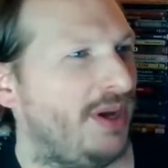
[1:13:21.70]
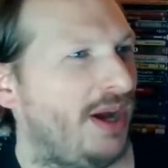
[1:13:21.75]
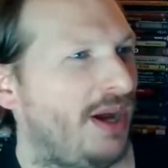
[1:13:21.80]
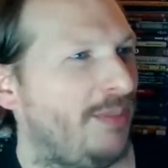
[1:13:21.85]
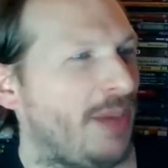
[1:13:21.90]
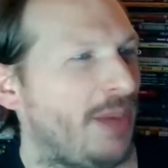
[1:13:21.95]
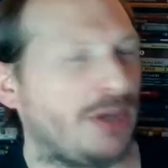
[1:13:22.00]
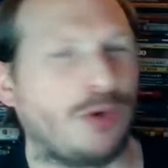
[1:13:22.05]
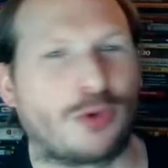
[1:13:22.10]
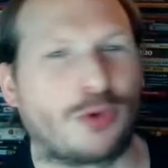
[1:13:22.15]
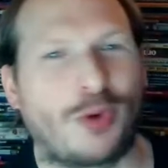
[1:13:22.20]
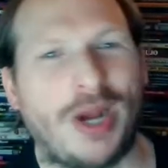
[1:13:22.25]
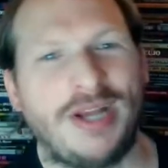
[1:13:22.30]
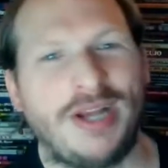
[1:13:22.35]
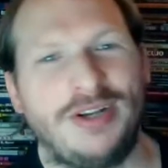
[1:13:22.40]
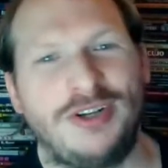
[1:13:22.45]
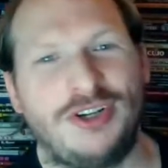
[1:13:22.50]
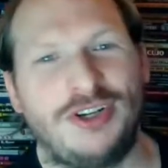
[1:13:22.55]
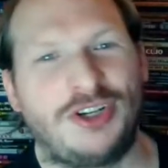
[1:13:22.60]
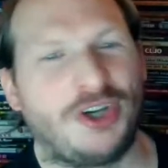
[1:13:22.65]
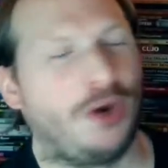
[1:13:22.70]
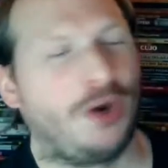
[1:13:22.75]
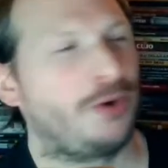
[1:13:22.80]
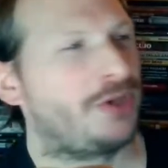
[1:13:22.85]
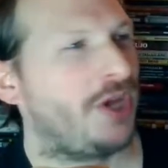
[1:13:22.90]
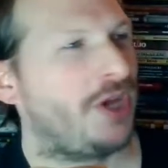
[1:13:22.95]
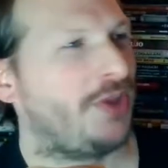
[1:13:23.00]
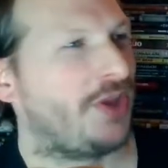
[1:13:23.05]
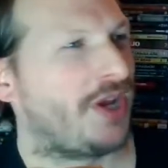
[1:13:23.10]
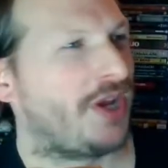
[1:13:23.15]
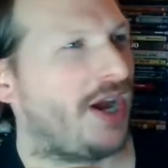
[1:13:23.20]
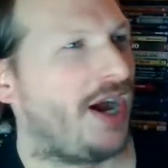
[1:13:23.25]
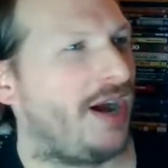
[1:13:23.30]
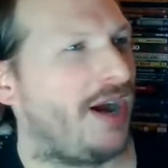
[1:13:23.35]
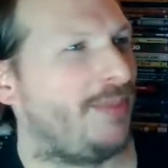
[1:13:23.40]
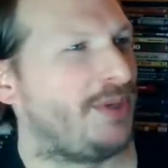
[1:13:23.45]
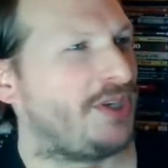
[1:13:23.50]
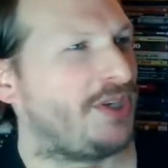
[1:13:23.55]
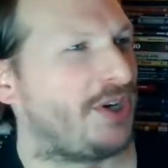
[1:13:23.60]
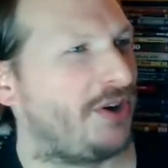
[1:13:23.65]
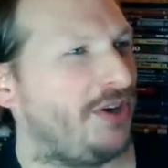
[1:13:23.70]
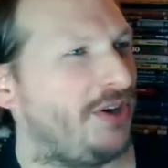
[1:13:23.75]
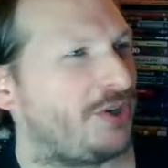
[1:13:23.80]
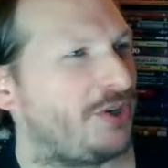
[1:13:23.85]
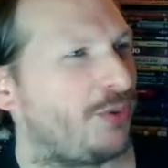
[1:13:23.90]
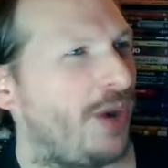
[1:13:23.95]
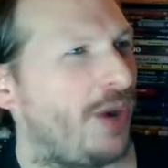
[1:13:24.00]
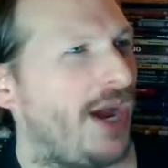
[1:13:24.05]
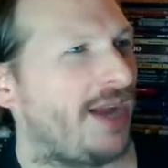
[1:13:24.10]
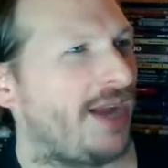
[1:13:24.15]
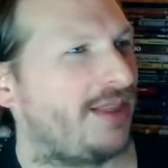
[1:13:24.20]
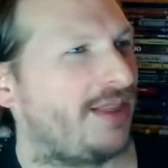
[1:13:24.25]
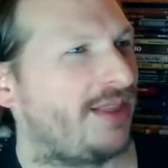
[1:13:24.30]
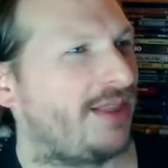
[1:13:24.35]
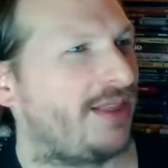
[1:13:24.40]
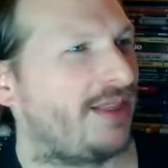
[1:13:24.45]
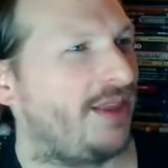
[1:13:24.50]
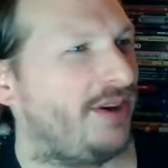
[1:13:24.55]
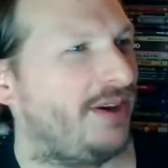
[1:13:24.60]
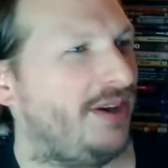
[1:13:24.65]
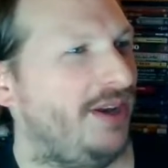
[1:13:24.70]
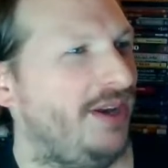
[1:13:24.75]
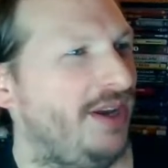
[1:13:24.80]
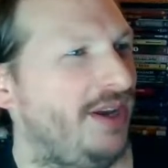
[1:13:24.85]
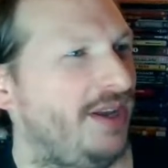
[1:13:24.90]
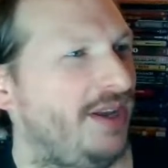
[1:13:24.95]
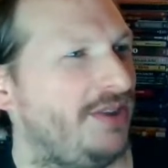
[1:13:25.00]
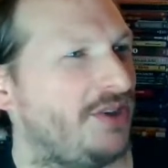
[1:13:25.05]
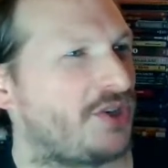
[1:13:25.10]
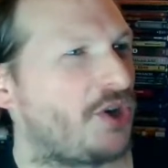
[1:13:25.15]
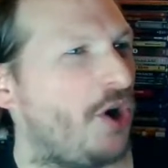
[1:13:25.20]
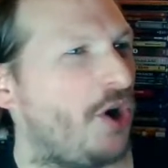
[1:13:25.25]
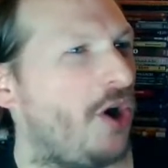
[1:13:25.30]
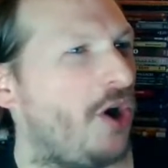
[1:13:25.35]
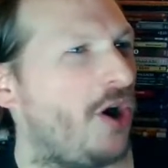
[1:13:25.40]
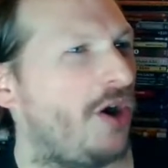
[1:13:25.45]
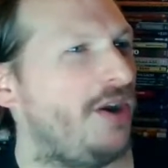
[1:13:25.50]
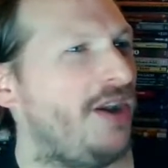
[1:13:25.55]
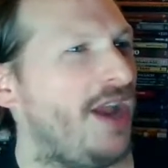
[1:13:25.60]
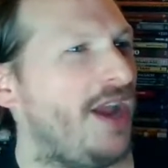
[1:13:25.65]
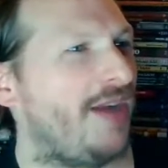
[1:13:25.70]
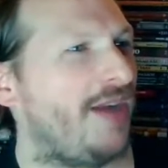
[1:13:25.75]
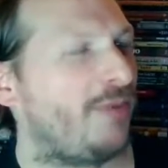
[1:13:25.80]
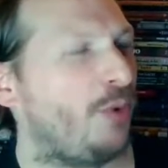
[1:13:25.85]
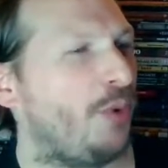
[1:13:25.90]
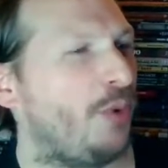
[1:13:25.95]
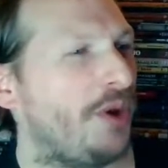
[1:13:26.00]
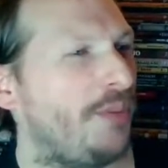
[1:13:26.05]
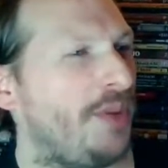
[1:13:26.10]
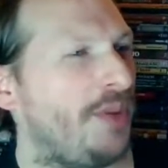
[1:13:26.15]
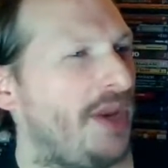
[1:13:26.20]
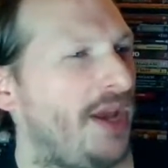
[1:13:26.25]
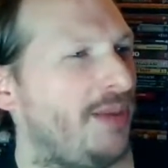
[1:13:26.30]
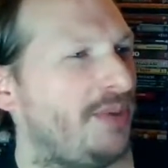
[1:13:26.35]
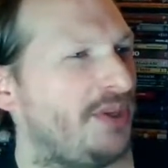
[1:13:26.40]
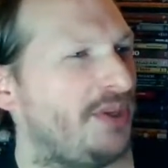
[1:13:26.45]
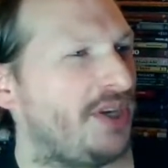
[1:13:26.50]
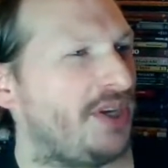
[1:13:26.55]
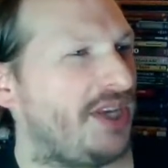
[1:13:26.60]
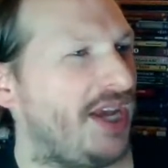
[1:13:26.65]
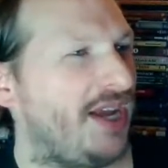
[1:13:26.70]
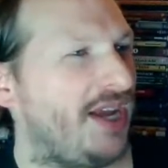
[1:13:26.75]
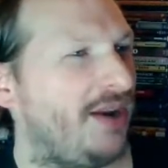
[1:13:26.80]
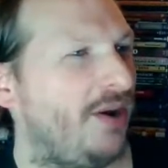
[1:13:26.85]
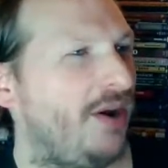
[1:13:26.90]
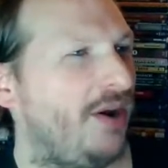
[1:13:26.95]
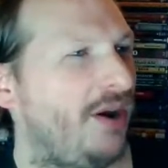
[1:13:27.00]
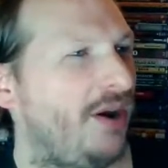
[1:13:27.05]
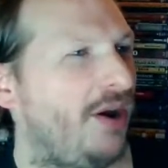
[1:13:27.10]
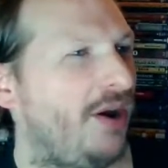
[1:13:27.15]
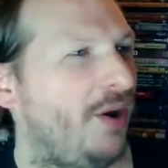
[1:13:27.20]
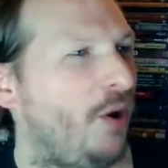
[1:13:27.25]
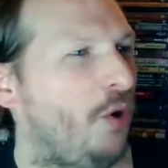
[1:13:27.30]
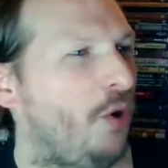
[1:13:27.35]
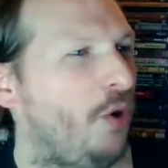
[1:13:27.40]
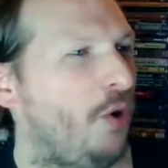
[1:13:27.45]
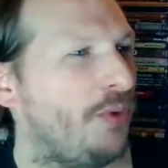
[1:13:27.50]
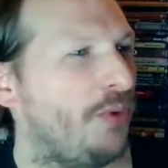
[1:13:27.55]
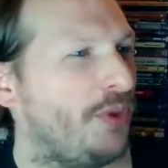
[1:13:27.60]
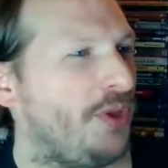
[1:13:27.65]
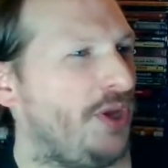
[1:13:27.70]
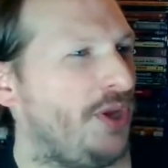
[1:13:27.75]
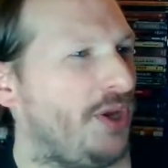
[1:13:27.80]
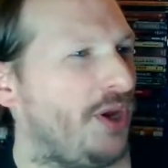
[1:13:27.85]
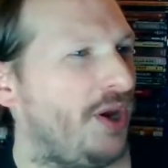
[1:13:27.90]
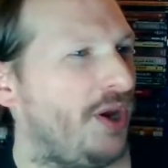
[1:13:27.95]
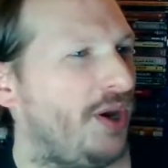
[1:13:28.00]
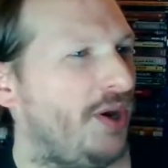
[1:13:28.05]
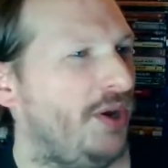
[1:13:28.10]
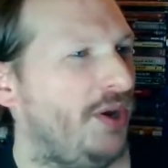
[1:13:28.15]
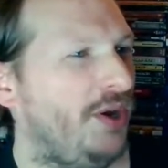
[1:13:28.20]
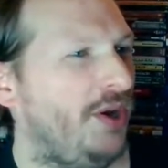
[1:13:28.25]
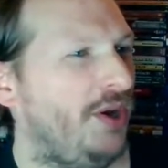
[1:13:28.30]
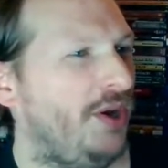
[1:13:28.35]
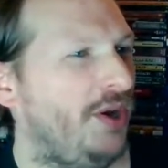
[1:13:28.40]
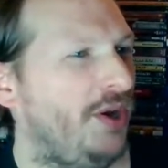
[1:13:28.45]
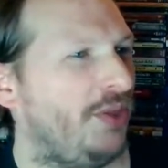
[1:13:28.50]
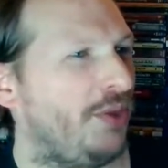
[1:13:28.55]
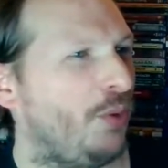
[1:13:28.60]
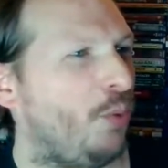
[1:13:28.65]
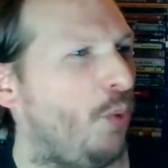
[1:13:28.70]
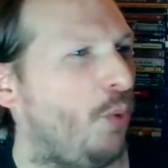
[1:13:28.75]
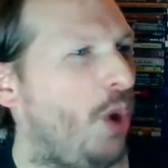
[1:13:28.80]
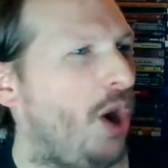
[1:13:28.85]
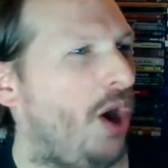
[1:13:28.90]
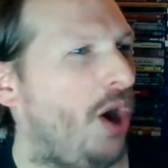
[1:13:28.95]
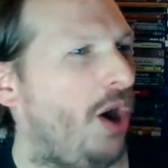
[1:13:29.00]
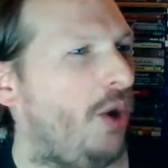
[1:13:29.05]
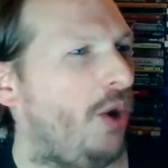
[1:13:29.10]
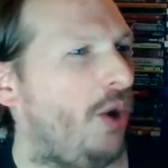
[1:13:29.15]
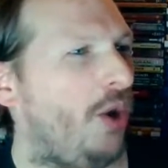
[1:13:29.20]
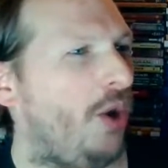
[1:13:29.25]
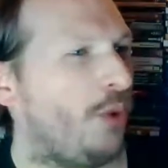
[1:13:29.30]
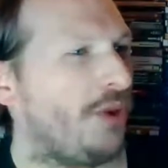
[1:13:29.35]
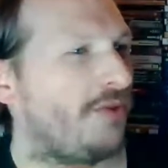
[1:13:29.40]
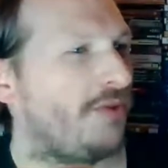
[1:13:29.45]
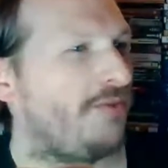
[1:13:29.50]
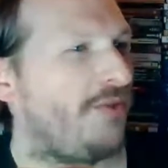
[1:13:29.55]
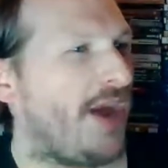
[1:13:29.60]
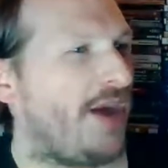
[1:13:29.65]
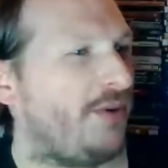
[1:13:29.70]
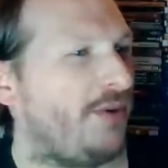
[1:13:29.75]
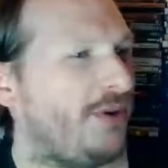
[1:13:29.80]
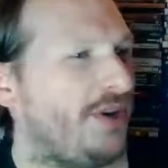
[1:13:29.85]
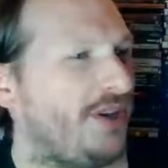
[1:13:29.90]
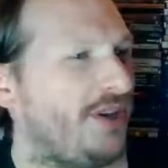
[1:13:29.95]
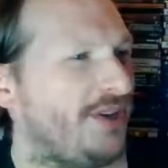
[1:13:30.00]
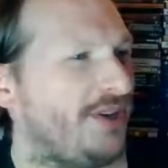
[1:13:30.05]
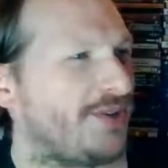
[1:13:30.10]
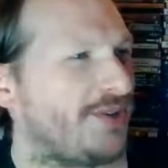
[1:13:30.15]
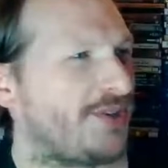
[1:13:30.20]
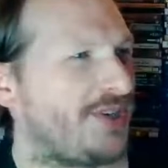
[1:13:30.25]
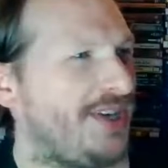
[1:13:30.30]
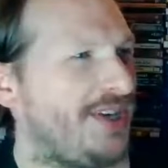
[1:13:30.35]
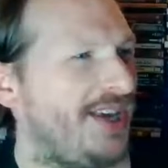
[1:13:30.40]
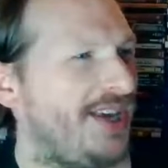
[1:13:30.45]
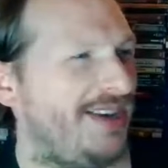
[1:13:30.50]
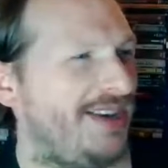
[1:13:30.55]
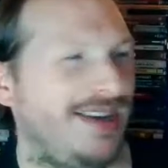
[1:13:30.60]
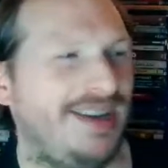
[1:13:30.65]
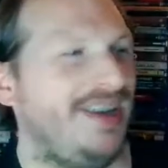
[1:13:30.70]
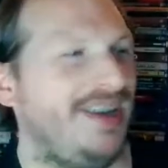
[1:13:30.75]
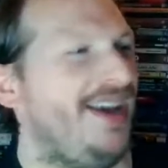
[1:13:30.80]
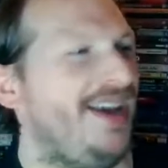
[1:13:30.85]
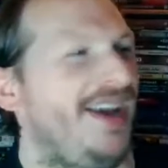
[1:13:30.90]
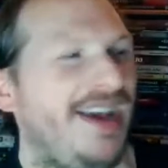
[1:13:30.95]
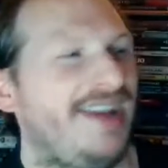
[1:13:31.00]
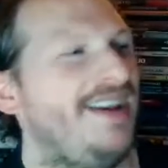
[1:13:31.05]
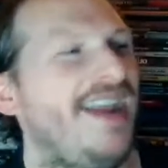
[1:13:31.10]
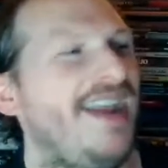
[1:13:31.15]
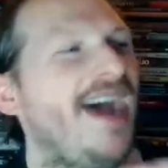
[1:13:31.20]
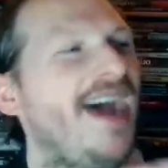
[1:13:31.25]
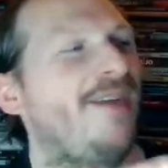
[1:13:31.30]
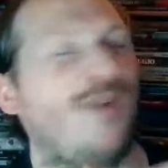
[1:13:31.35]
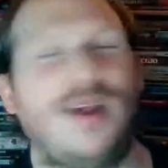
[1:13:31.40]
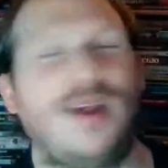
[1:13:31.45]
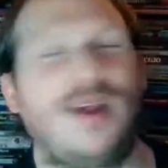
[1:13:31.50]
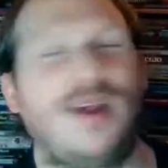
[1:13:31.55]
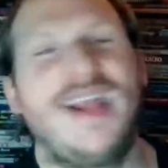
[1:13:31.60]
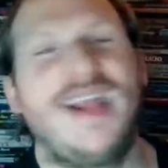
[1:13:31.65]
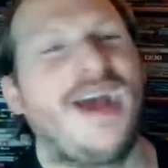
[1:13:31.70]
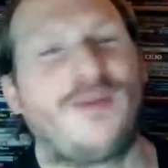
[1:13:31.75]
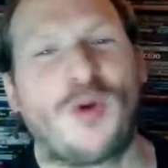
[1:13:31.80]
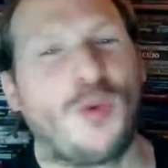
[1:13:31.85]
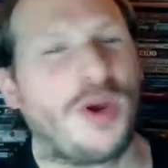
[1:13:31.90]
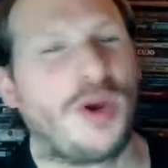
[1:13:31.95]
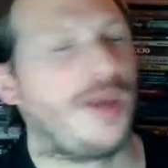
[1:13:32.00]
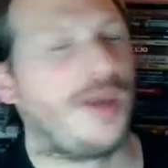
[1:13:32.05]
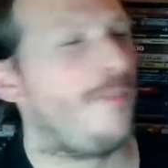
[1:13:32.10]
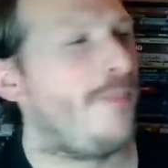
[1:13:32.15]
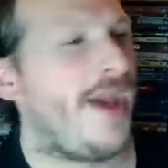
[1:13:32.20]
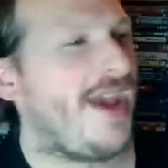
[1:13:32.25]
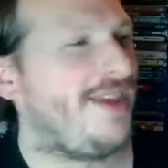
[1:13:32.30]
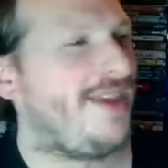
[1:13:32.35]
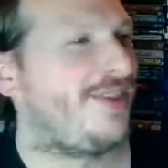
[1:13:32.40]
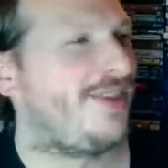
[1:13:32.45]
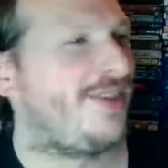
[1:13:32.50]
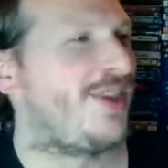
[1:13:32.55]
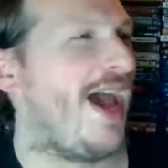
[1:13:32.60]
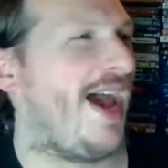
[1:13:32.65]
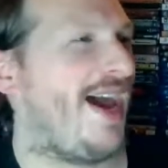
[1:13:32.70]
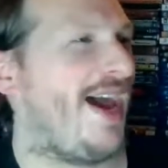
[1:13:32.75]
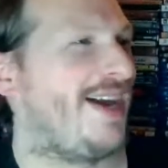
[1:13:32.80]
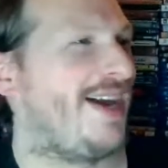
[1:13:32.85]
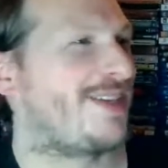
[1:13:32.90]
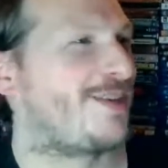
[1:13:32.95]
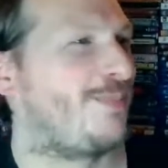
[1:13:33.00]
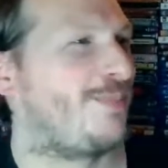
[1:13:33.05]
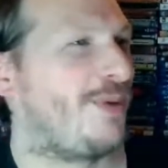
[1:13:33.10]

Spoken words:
Michael Crichton joked on the commentary track that this car never would have been able to get over the wall where the fountain is. See, it never would have made that.